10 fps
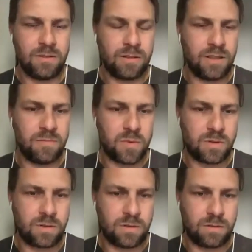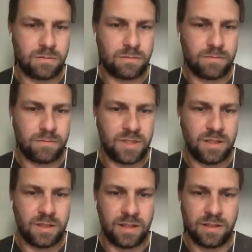you give more
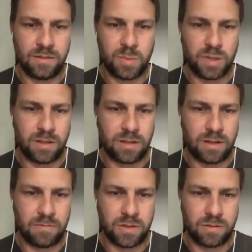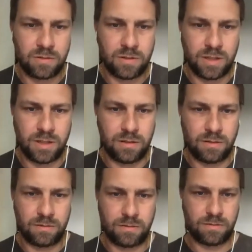details, because I'm not really,
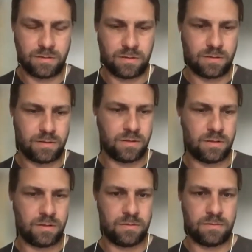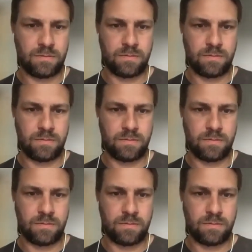I